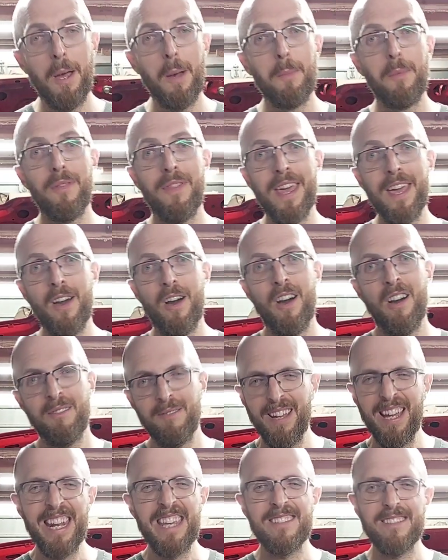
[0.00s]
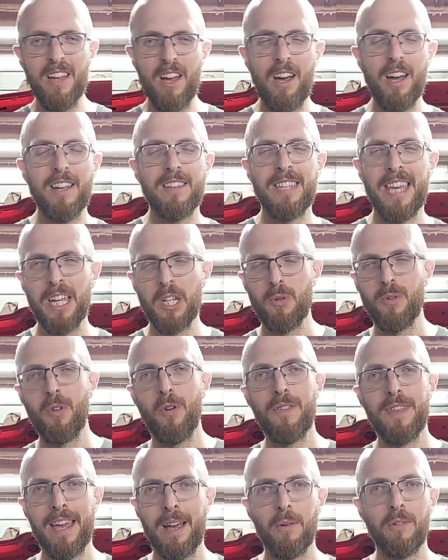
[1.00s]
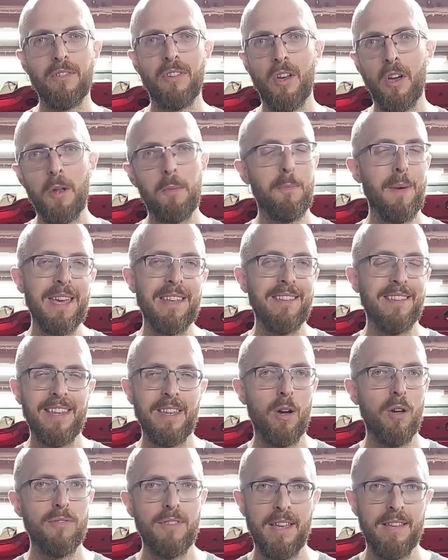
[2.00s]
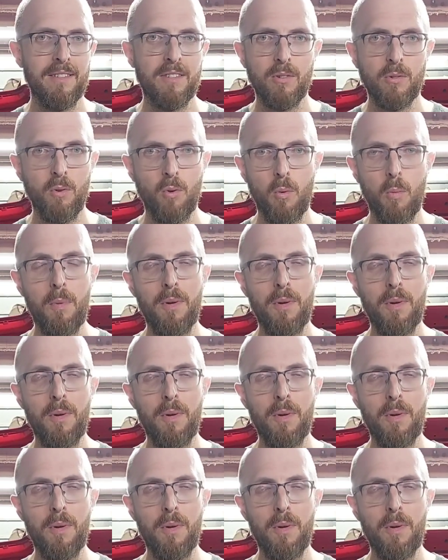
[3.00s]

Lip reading: but they are, at least architecturally on the outside, basically identical.